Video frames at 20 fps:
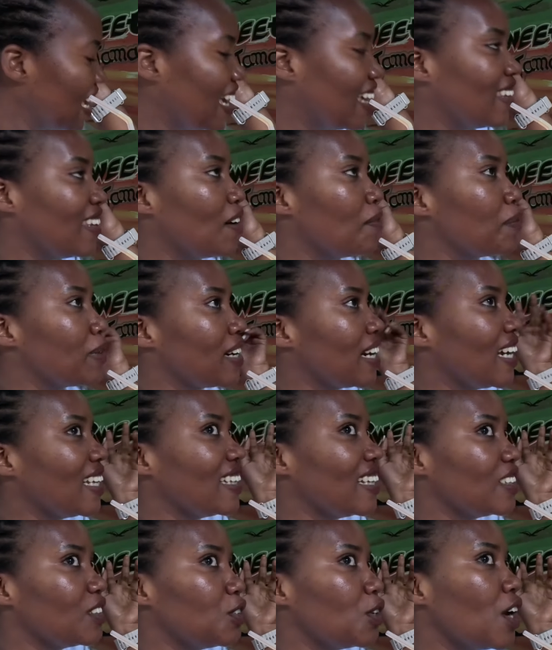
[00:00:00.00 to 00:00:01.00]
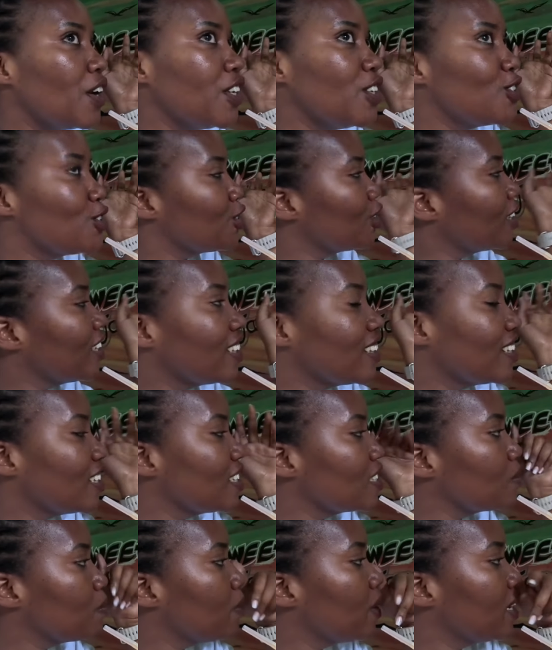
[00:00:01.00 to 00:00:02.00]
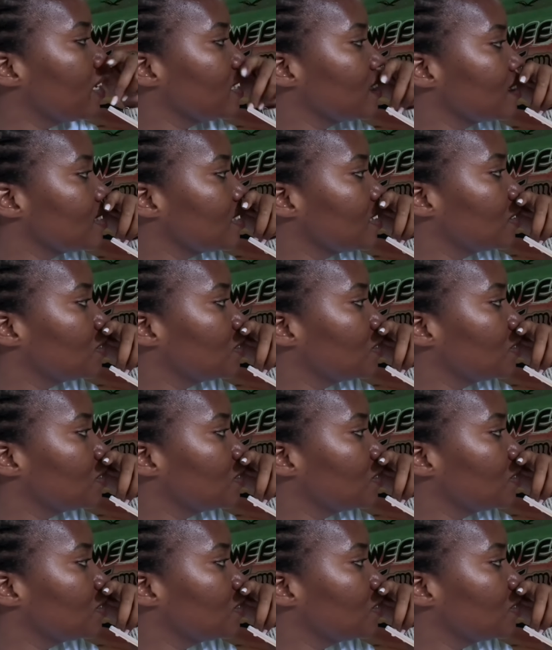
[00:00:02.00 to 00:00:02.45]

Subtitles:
And I'm glad that you are enjoying this place.